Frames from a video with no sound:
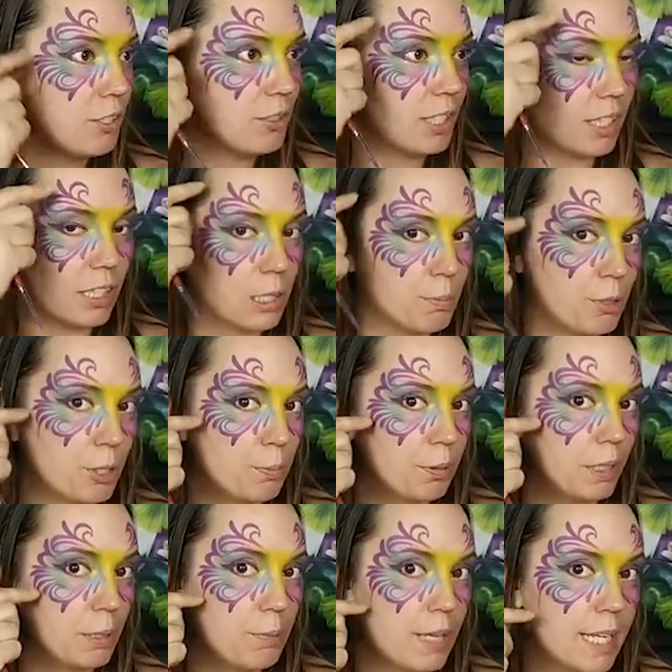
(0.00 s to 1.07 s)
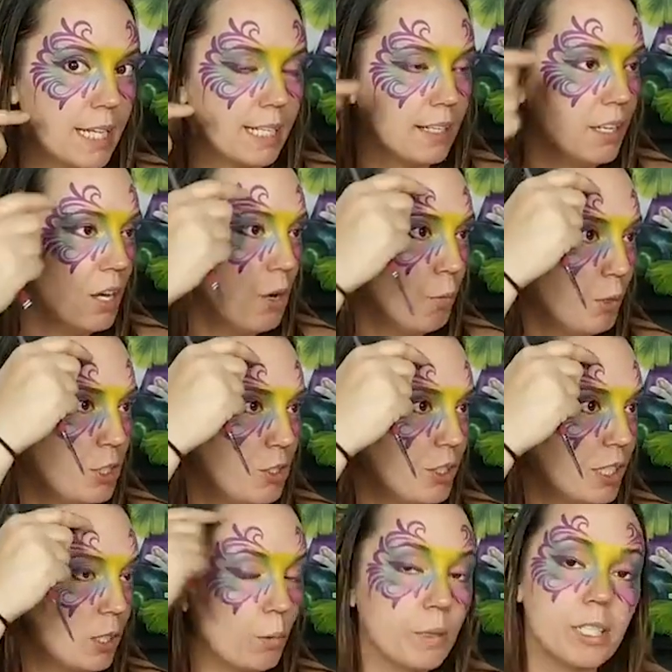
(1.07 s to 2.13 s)
like this purpley pink? What you
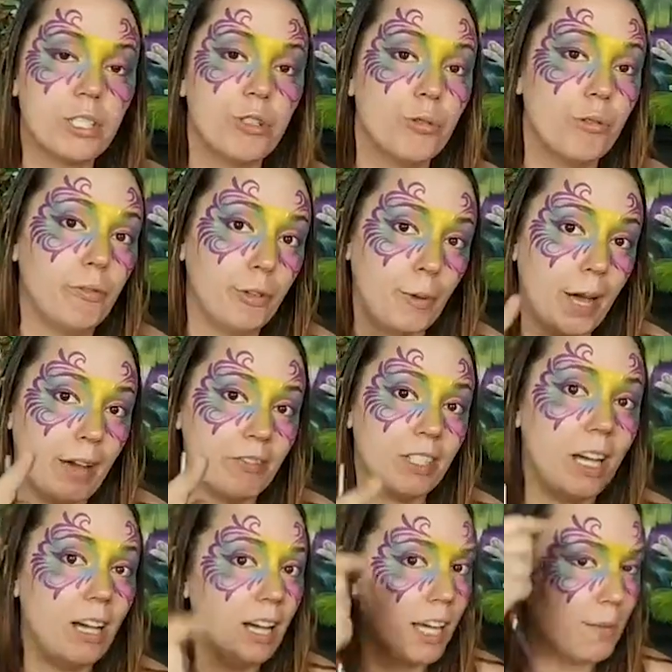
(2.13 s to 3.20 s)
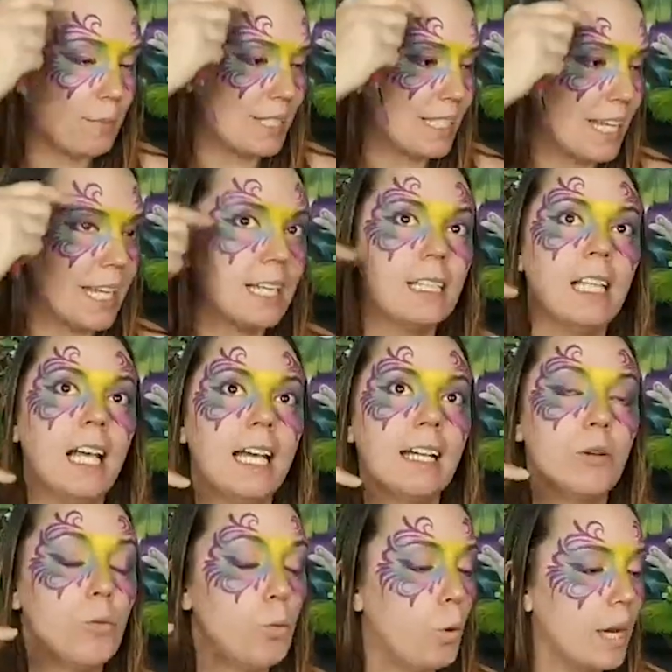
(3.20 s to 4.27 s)
can always do if you have time is take like
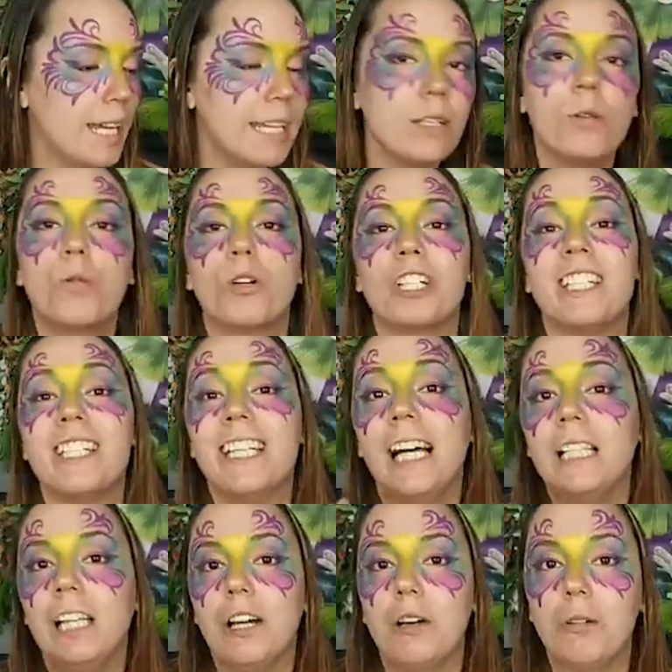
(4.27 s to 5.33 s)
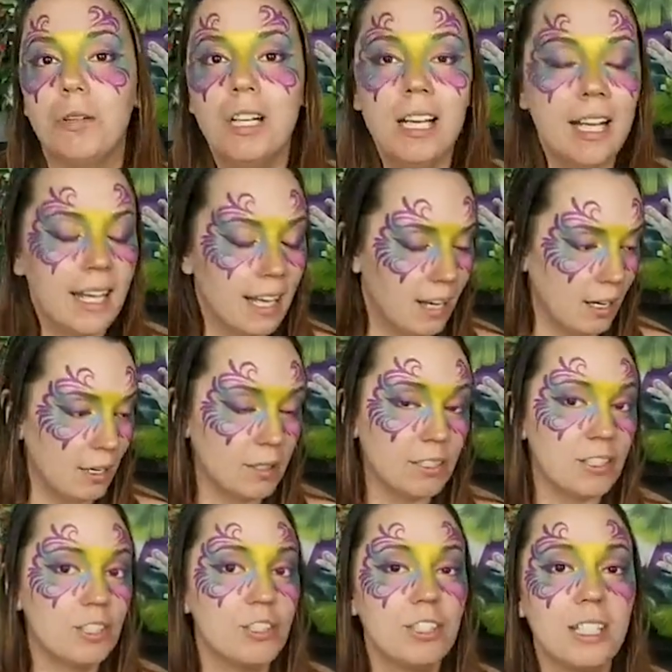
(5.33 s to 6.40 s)
white or yellow.
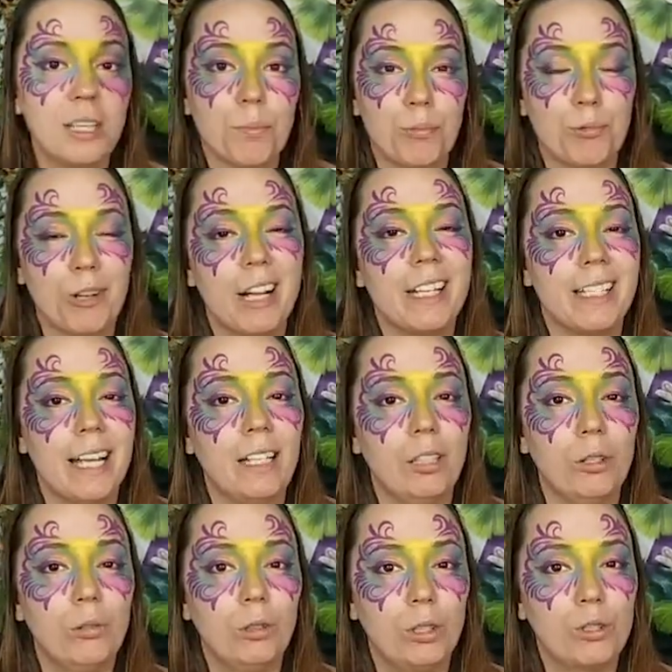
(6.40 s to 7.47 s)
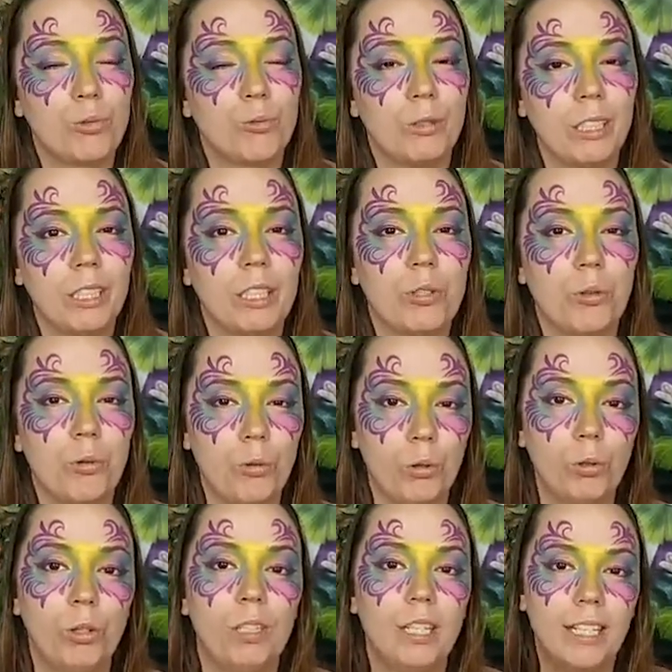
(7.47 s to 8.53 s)
Using a bright yellow looks really
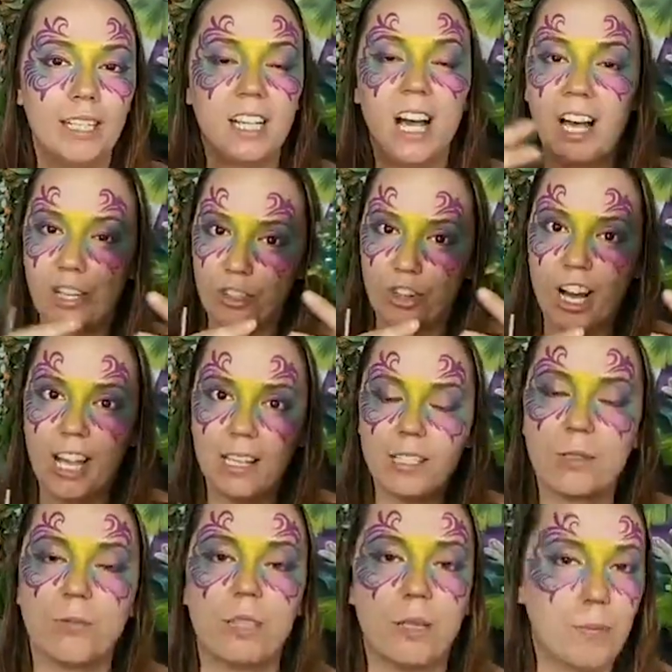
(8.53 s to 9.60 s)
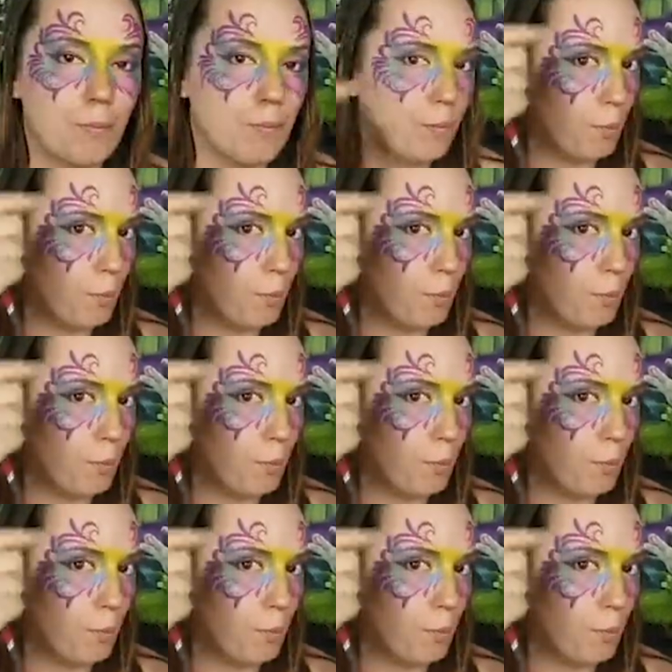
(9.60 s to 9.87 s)
cool in contrast with the